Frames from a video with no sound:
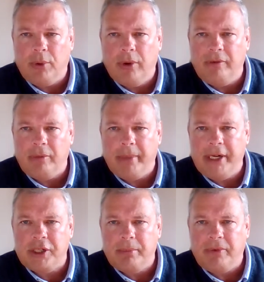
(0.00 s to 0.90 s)
poor
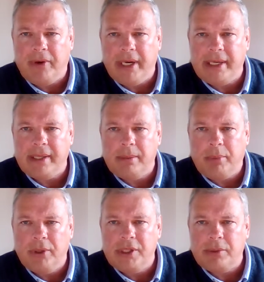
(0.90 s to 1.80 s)
information provided at the
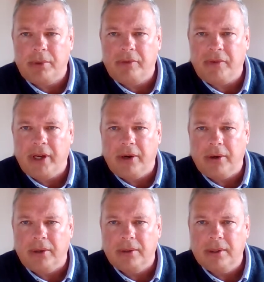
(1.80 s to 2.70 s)
point of
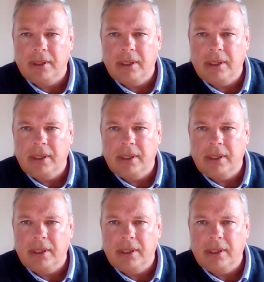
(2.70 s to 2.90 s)
referral.